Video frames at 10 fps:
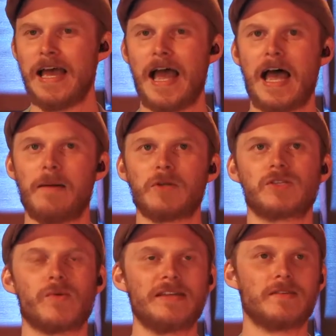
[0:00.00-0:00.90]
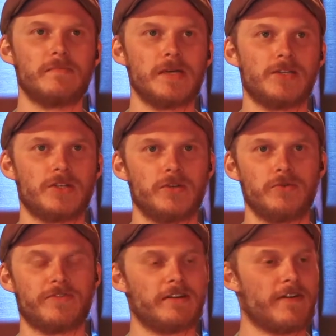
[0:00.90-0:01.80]
But it's great to meet
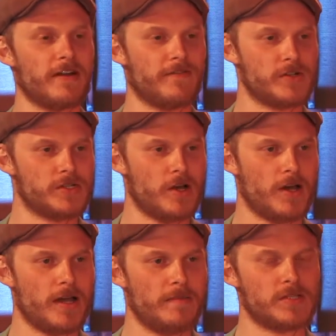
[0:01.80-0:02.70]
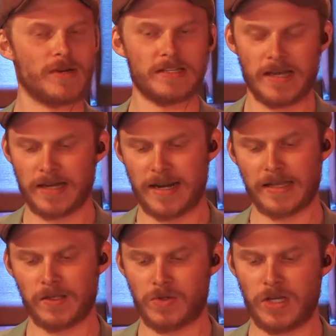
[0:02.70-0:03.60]
you for the very first time. It's great to get
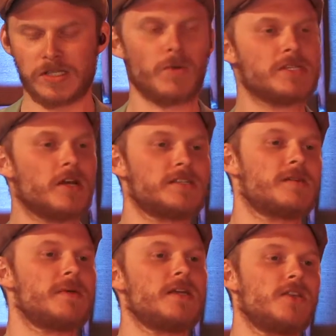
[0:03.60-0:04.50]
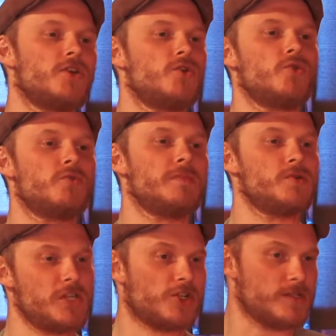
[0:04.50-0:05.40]
connected. It's always nice to meet new
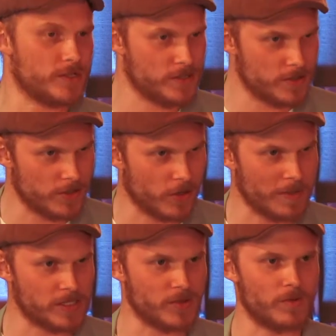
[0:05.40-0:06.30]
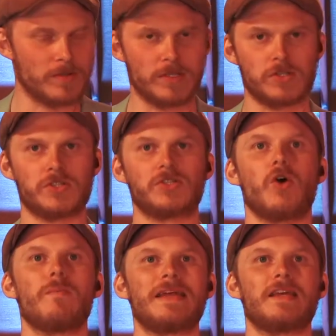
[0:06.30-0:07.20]
musicians. Do you know what I mean? So there's
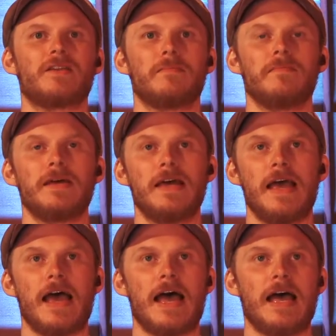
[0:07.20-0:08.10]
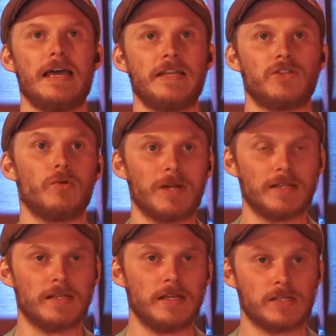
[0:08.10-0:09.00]
so many of them in
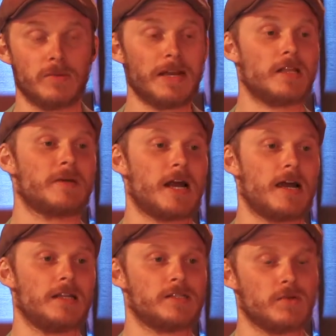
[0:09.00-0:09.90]
Dublin, so many of them in Ireland.